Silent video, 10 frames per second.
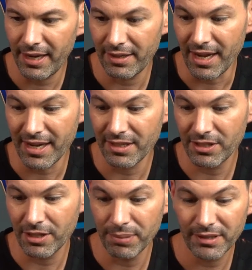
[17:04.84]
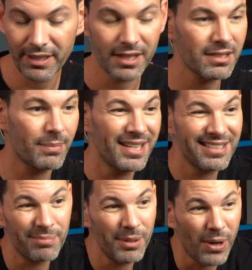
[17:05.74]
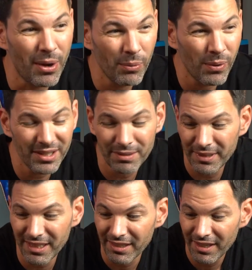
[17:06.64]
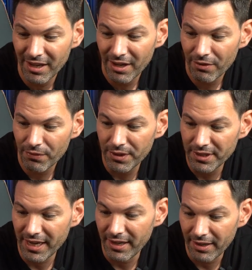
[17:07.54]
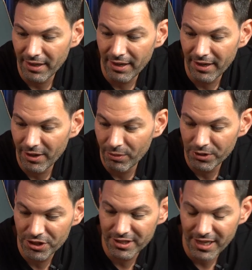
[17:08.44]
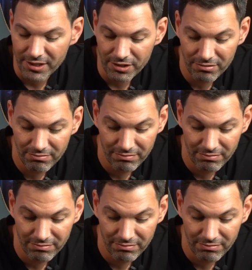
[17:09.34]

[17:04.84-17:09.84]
And I can completely customize it to be how I want it to be for the day, which is nice.